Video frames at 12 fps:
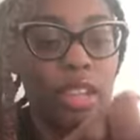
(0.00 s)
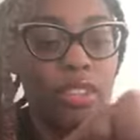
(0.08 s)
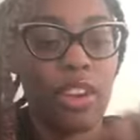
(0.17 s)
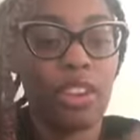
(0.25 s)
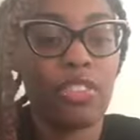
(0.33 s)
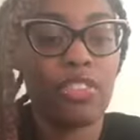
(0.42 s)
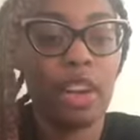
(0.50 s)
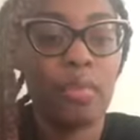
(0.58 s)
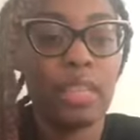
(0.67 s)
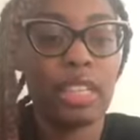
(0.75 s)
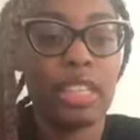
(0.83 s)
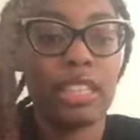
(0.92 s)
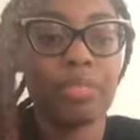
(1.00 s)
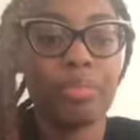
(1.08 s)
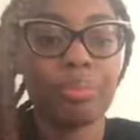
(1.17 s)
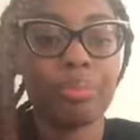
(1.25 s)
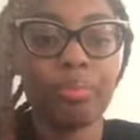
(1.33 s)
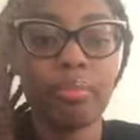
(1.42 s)
a very feminine,
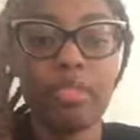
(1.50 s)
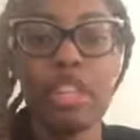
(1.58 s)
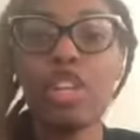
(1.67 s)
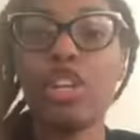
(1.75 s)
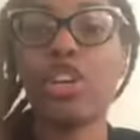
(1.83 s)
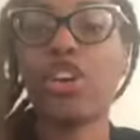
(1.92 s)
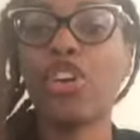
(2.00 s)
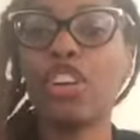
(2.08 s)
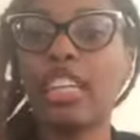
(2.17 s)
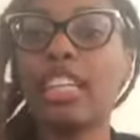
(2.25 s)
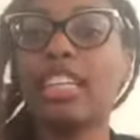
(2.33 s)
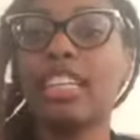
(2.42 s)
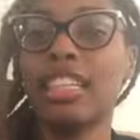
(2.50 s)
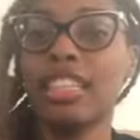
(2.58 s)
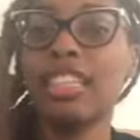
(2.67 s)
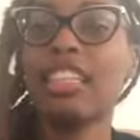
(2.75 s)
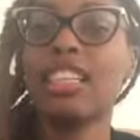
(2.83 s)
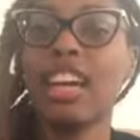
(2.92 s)
girly
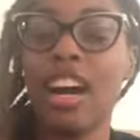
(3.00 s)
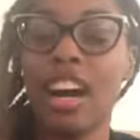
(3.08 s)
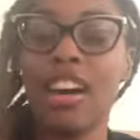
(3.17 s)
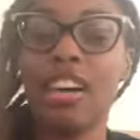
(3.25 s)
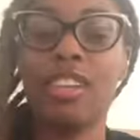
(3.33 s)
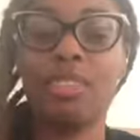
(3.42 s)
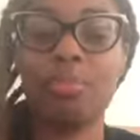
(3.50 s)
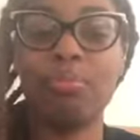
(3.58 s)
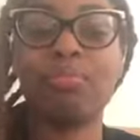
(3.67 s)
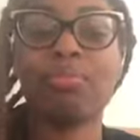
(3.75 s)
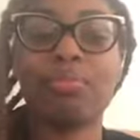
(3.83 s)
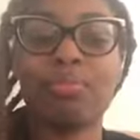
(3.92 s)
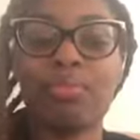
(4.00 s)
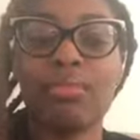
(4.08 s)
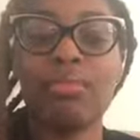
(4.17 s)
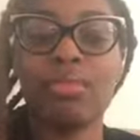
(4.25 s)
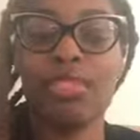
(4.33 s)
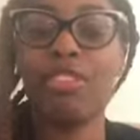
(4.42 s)
um,
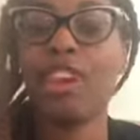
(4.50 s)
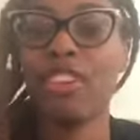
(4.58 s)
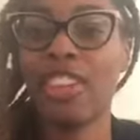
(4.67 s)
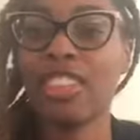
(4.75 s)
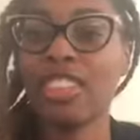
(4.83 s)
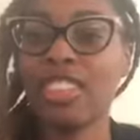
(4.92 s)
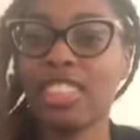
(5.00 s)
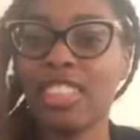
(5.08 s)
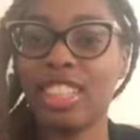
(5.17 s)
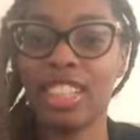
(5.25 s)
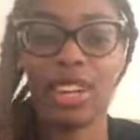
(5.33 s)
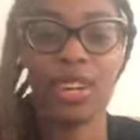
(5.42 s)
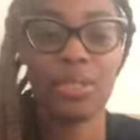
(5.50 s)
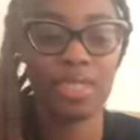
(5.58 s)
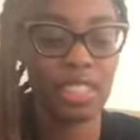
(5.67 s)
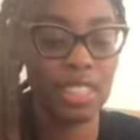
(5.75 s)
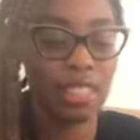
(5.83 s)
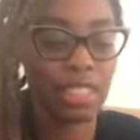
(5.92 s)
fragrance, you know?
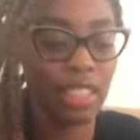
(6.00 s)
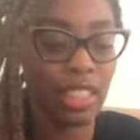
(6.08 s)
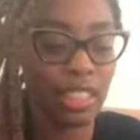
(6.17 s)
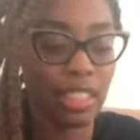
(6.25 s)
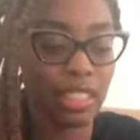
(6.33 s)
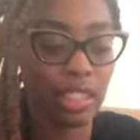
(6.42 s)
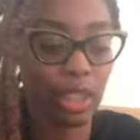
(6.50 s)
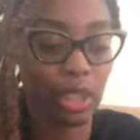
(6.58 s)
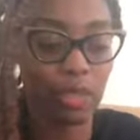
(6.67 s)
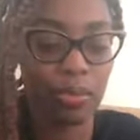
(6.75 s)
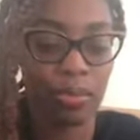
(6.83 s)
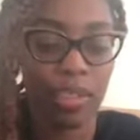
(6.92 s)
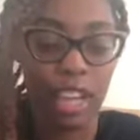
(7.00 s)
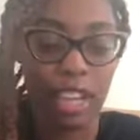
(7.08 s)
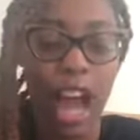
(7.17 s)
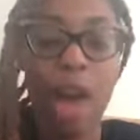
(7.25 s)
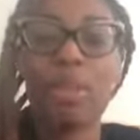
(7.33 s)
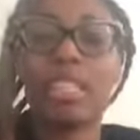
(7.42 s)

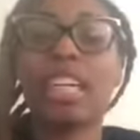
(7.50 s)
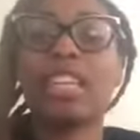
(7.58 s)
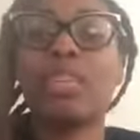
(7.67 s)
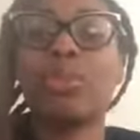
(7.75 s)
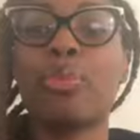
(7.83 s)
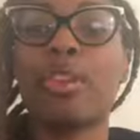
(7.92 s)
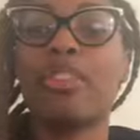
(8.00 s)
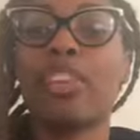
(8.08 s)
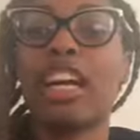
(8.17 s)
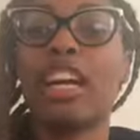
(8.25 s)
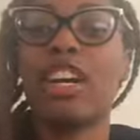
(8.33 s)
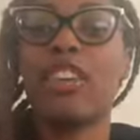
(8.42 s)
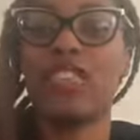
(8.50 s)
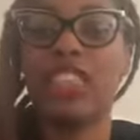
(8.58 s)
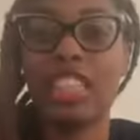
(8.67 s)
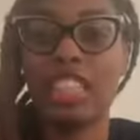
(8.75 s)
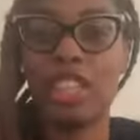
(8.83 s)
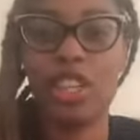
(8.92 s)
Like, I would say would be for like a
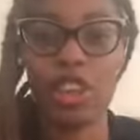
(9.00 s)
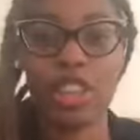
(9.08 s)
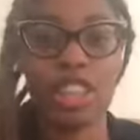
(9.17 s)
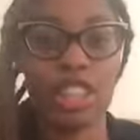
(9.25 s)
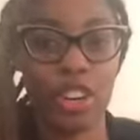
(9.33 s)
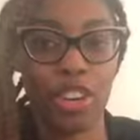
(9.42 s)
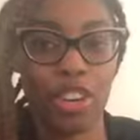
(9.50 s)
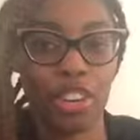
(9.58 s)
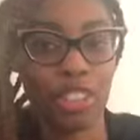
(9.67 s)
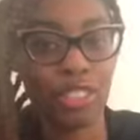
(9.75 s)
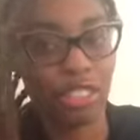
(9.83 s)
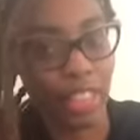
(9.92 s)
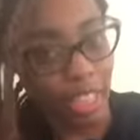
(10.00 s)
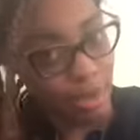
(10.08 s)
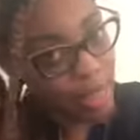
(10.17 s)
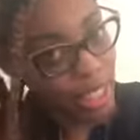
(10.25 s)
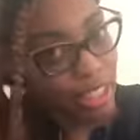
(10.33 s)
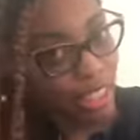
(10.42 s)
really girly girl, like
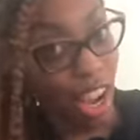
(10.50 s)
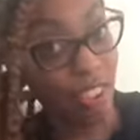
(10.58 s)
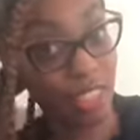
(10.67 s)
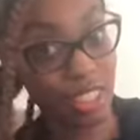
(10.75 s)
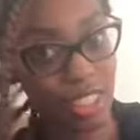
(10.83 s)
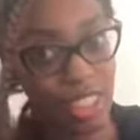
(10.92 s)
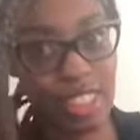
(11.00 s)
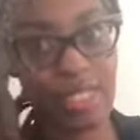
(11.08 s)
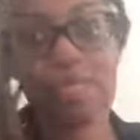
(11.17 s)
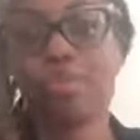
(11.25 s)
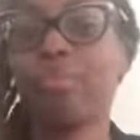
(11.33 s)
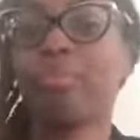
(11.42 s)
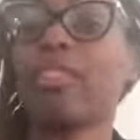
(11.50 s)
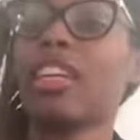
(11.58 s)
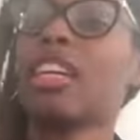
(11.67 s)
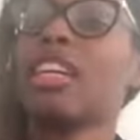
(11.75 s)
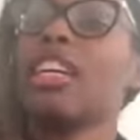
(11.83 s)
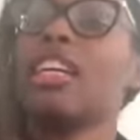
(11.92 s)
me, obviously.
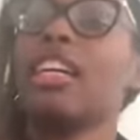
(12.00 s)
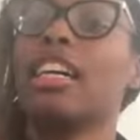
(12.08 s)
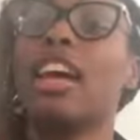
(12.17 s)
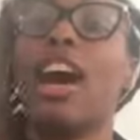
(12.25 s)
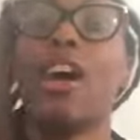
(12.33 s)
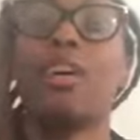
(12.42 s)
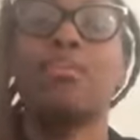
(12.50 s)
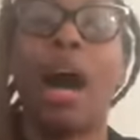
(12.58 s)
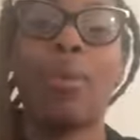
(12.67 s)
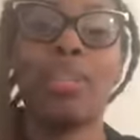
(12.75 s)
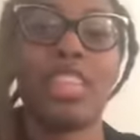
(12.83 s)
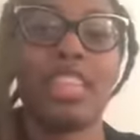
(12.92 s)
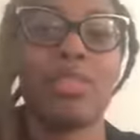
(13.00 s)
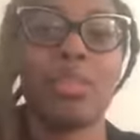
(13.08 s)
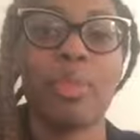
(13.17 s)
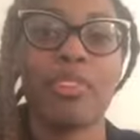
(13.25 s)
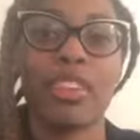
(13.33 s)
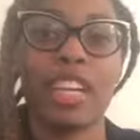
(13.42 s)
Um, I would say this
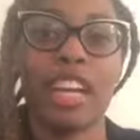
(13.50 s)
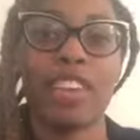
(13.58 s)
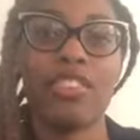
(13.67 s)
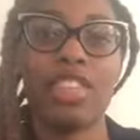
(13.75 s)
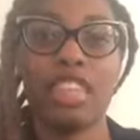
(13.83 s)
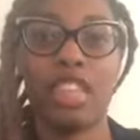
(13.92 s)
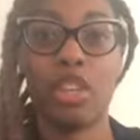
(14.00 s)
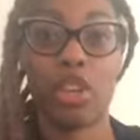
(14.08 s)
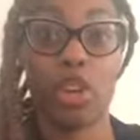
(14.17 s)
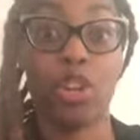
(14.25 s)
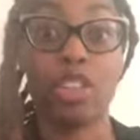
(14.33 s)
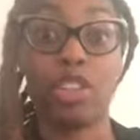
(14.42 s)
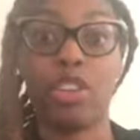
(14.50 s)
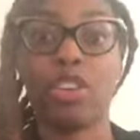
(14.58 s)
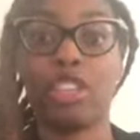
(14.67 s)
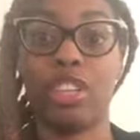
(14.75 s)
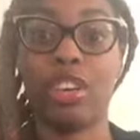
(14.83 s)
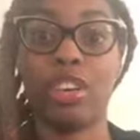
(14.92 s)
would be for like a really girly,
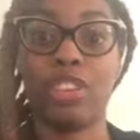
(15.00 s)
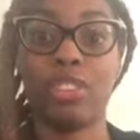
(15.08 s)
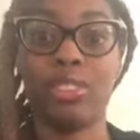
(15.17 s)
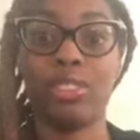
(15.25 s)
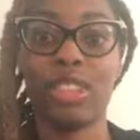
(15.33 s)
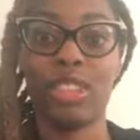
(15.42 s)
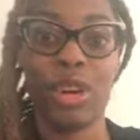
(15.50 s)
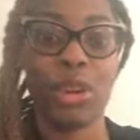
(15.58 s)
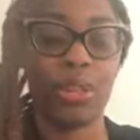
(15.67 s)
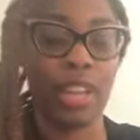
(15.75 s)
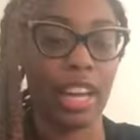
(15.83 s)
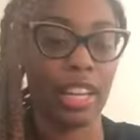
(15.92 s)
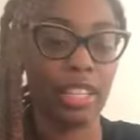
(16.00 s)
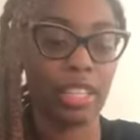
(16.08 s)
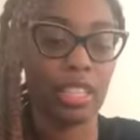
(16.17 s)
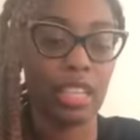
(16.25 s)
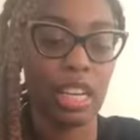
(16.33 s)
girly girl, you know? Like,